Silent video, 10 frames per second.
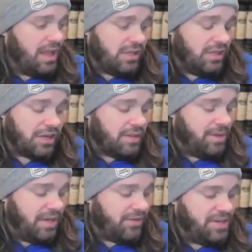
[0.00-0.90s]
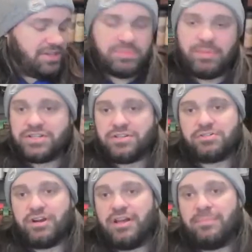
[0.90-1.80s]
look, I mean, if I need a special
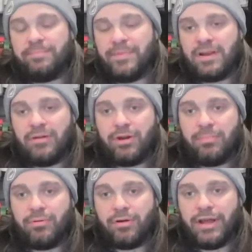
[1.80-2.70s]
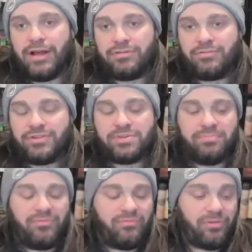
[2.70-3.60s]
dram and I want to pour it out for
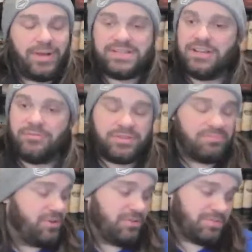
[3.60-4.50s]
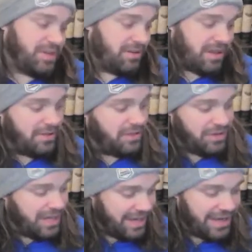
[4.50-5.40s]
some for myself or some folks, man, uh, you
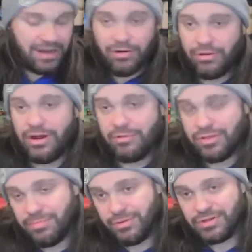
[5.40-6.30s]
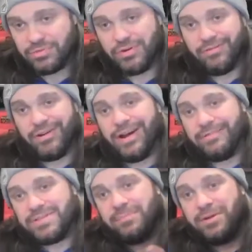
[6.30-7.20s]
cannot go wrong with the Buna
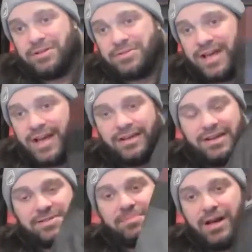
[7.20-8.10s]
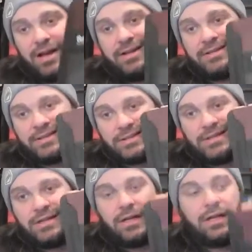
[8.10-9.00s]
25. So I'm going to use that as my
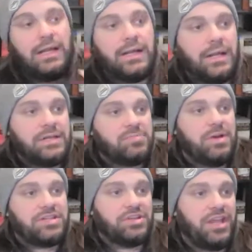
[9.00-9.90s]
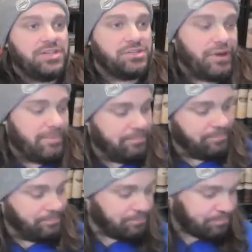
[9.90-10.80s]
special occasion dram.
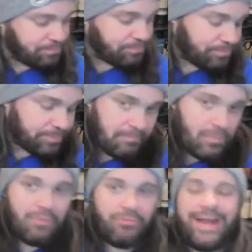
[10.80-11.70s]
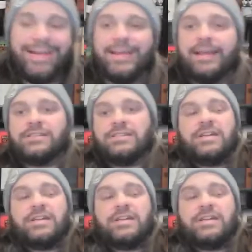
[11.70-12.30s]
Finally,